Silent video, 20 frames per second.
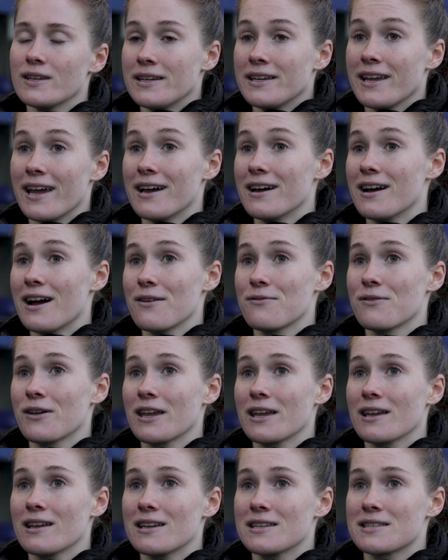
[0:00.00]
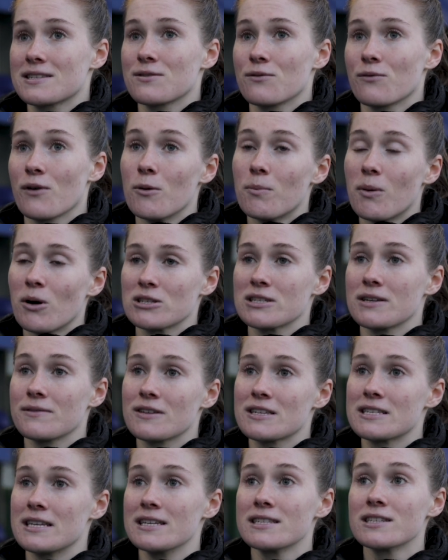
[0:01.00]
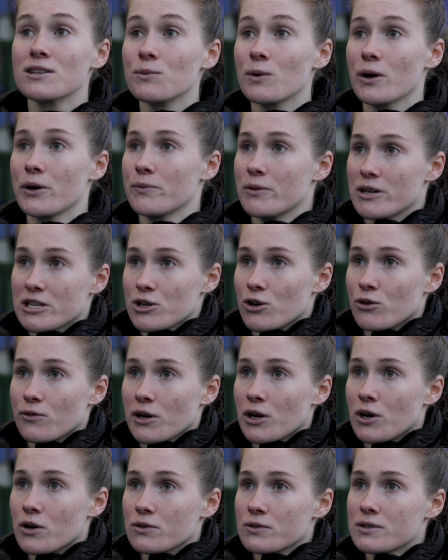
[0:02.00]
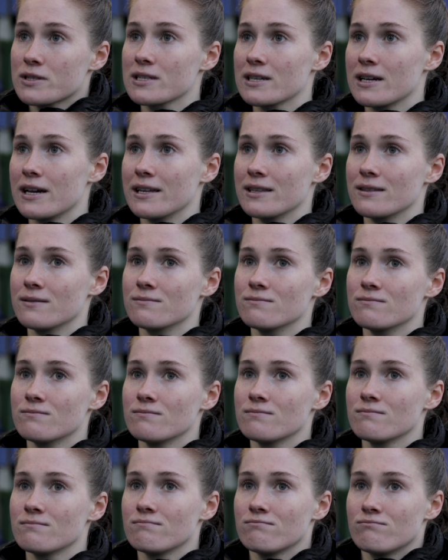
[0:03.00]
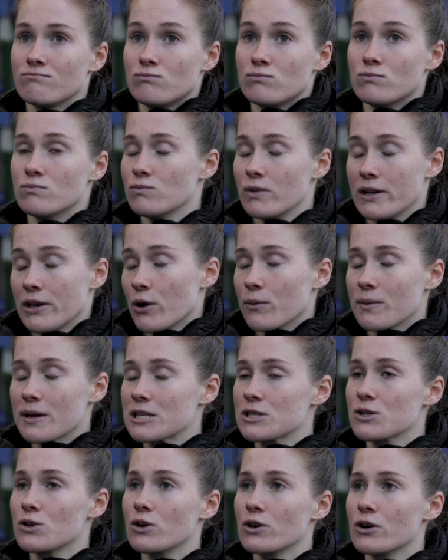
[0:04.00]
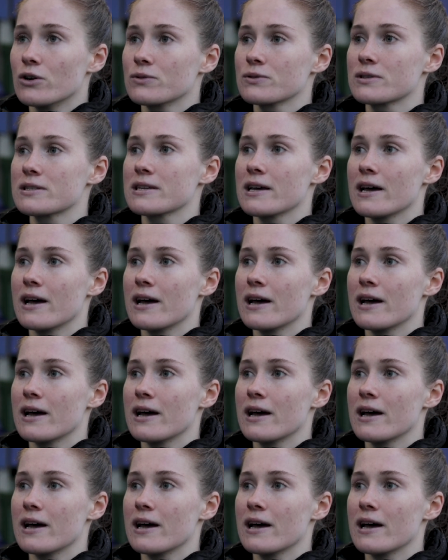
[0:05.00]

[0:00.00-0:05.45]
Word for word: Yeah, I think it's a real positive this season that we're, we're scoring goals, and we know we can score goals.